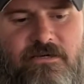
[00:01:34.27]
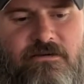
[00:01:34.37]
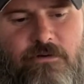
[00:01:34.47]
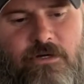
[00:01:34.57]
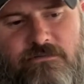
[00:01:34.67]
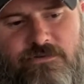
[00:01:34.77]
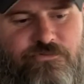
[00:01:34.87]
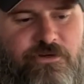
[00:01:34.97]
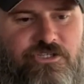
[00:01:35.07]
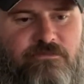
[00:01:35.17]
Well, it's
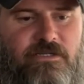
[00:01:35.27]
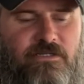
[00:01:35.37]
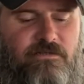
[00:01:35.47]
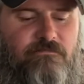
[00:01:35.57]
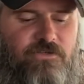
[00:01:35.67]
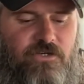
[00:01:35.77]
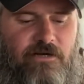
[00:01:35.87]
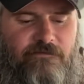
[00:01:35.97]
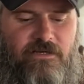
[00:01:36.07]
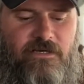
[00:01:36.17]
rigid, but it's
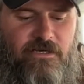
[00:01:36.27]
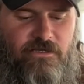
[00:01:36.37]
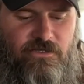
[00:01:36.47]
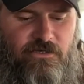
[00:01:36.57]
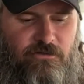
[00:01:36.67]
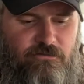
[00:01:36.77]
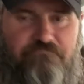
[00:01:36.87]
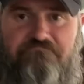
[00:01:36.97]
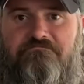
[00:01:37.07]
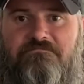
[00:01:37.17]
soft, so
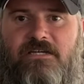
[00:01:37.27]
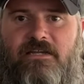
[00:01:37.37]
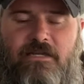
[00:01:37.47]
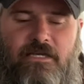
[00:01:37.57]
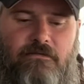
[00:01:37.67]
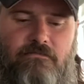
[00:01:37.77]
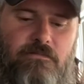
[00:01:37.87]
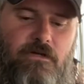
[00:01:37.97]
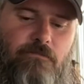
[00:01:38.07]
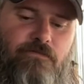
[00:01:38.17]
kind of neat.
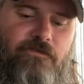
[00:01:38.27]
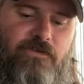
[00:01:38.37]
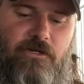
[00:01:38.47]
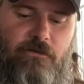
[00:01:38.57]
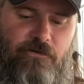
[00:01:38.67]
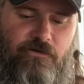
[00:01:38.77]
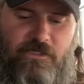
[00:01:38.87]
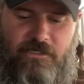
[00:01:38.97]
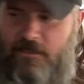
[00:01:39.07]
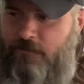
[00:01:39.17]
Previous GoPros
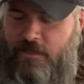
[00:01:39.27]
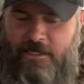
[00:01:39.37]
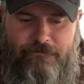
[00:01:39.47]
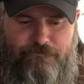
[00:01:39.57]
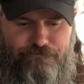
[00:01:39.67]
didn't come with that,